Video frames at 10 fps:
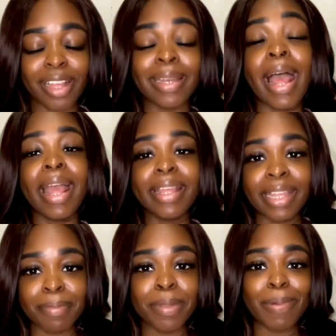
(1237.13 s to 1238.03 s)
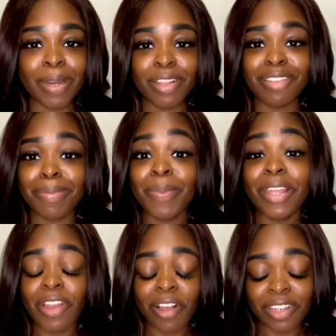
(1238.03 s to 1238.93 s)
I can be one of those people
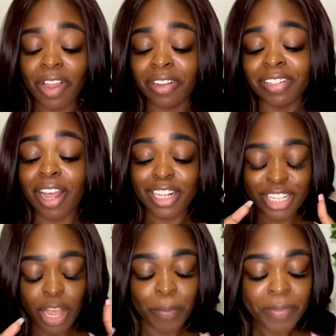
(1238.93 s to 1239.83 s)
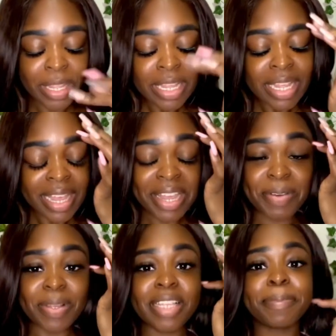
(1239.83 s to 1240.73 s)
that talk. So
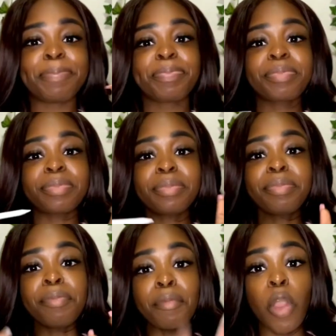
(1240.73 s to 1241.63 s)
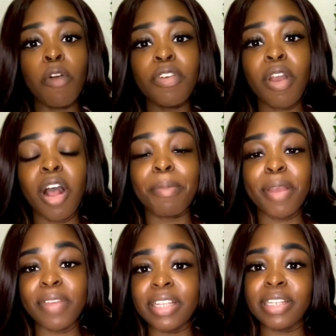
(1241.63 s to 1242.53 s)
anyways, overall my
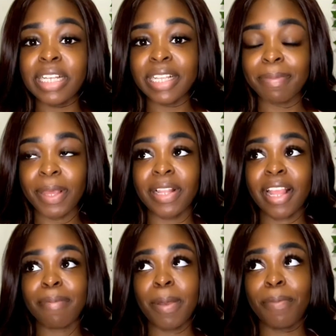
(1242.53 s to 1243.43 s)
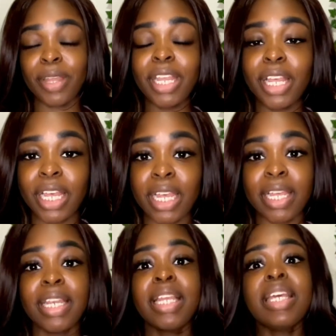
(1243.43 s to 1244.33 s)
VSG experience has been pretty
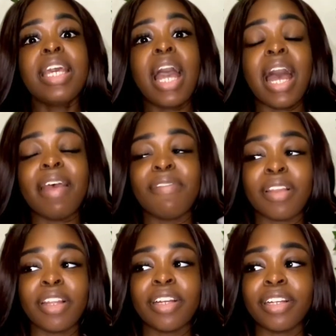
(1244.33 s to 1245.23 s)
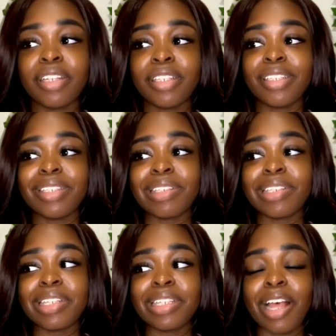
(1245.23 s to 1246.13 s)
good. I've
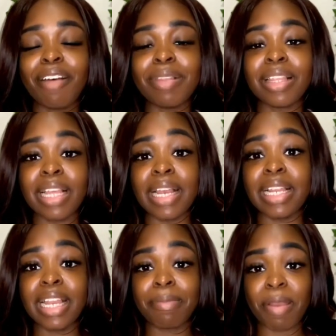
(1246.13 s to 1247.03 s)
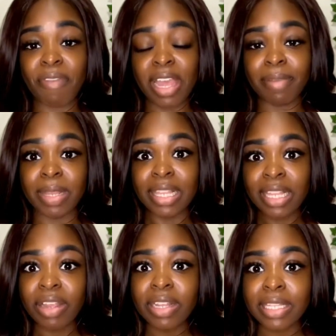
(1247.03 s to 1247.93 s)
learned, obviously I need to take my vitamins
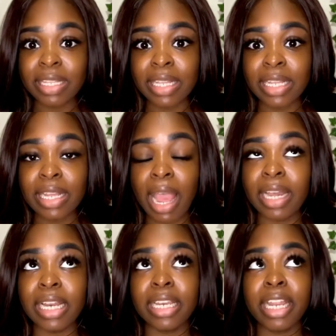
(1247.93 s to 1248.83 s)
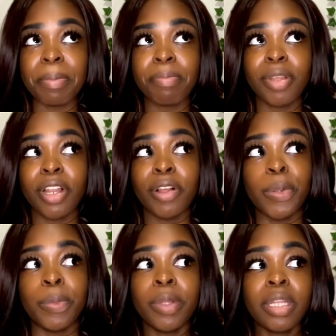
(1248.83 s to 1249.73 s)
seriously. I need to take, you
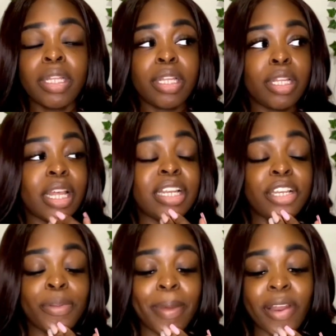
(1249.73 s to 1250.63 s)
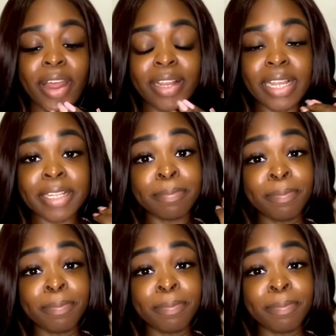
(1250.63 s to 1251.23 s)
know, I need to do better at like